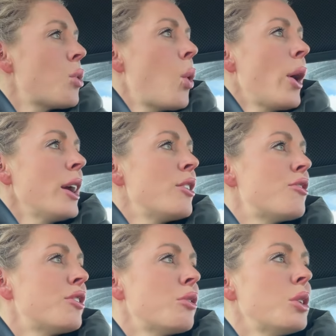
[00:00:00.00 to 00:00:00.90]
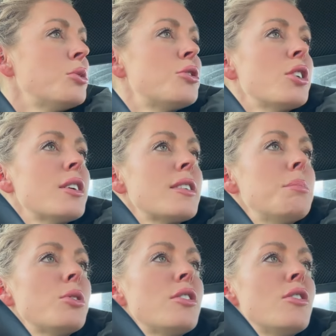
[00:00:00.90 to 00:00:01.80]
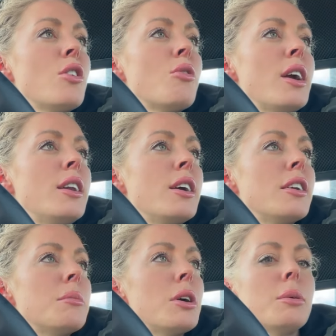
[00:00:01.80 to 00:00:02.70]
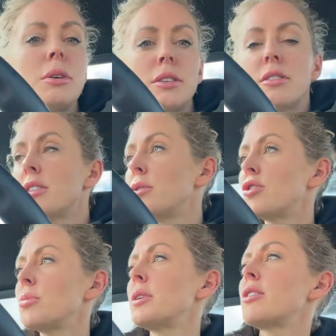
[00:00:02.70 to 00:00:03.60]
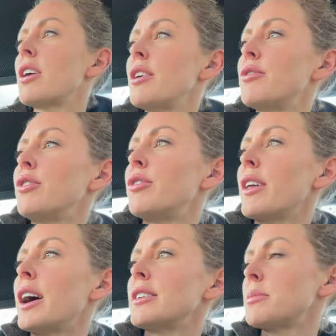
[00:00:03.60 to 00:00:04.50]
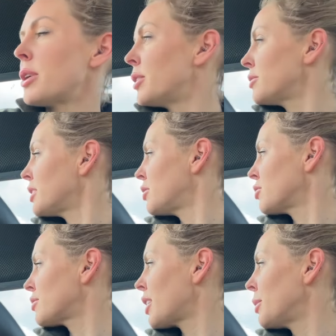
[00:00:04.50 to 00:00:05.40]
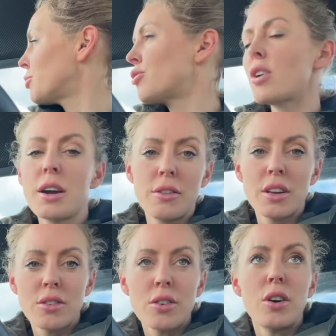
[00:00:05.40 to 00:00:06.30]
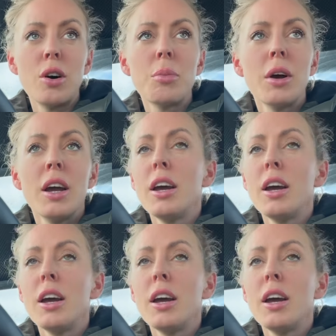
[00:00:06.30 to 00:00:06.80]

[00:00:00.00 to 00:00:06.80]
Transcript: quite ferocious, but it's not raining at the moment, so we should be grateful for that, I suppose, and it does help to dry things up.